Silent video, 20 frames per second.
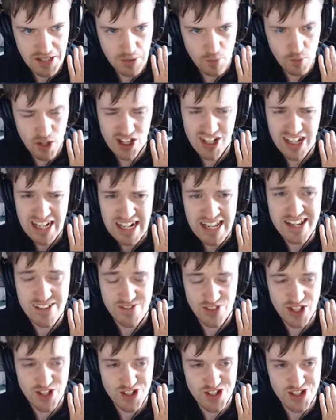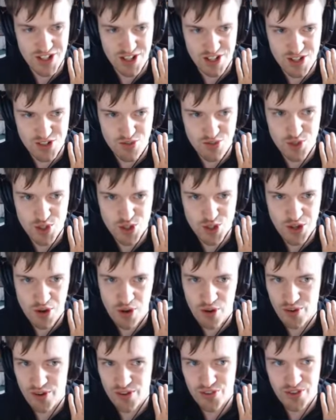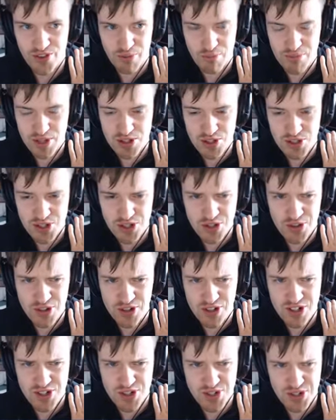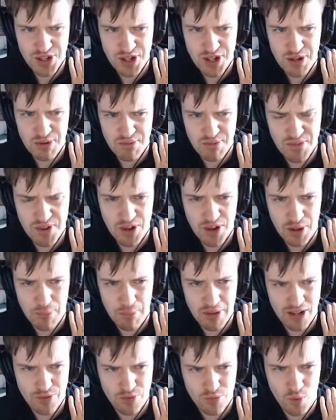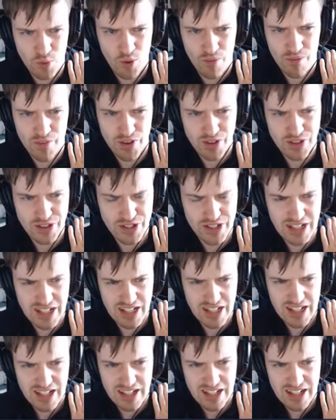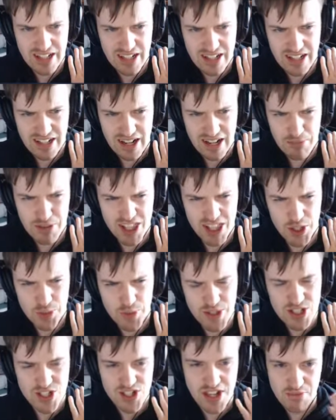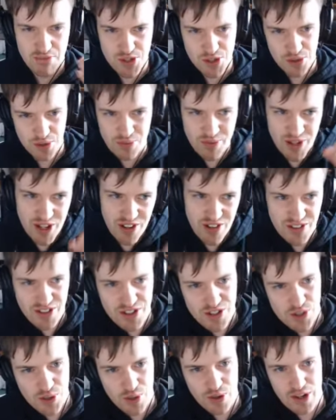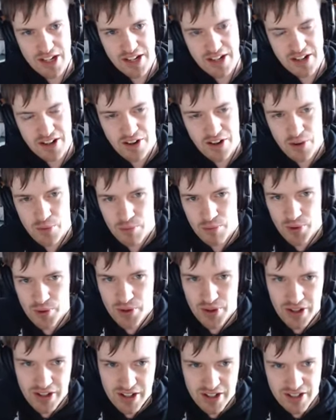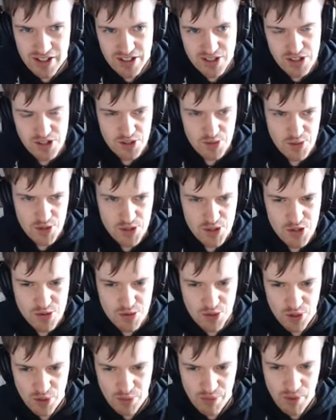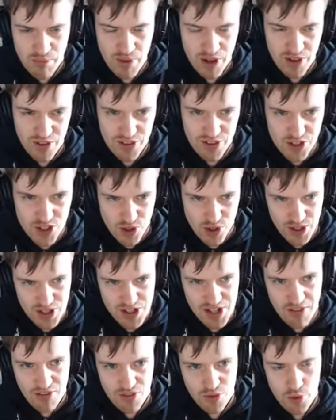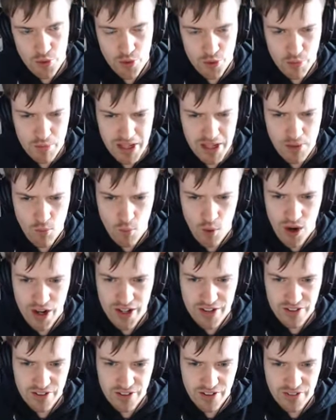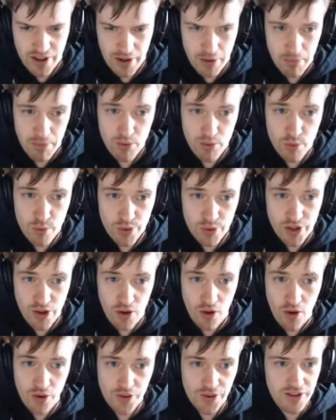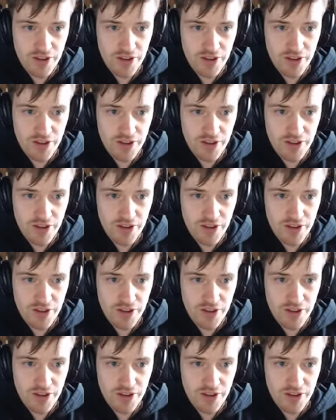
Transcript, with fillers: We're gonna need these stickers for this car, I think, because you guys um, kind of picked one that I'm a little bit skeptical about trying, you know, but uh, I suppose it's a little bit better than trying to get through the Mini Whiner. That could be really hard.